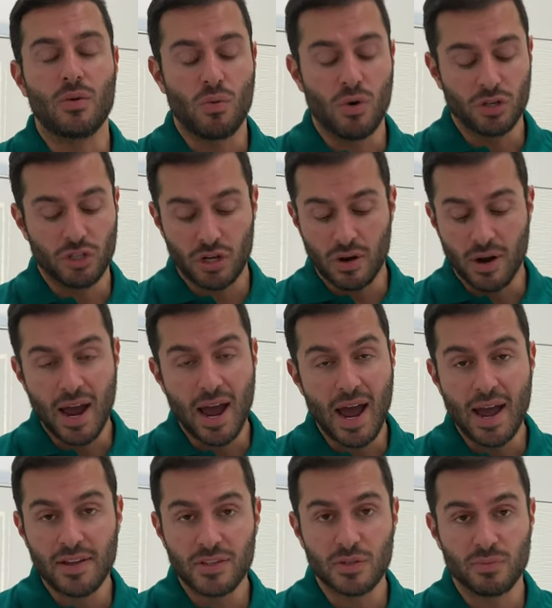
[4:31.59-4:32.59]
washing our
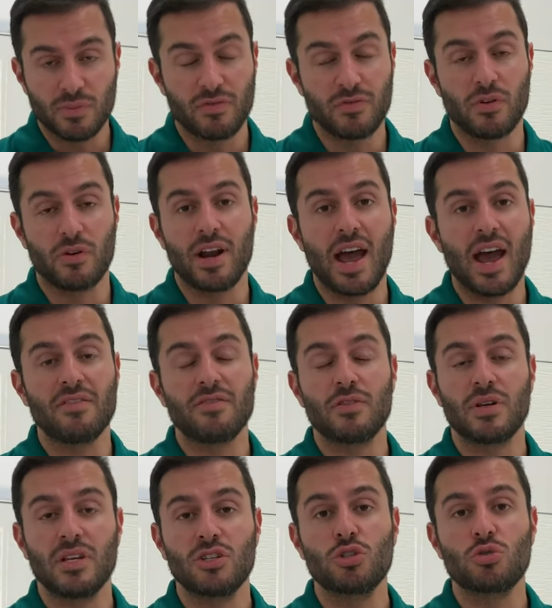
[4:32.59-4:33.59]
hands before and after
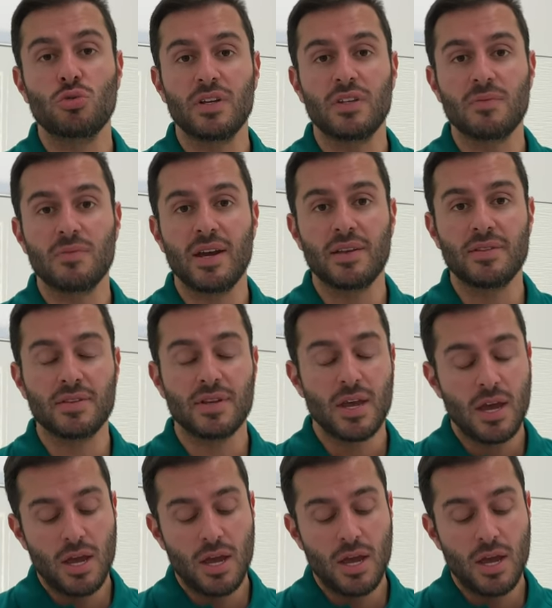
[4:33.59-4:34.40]
each treatment.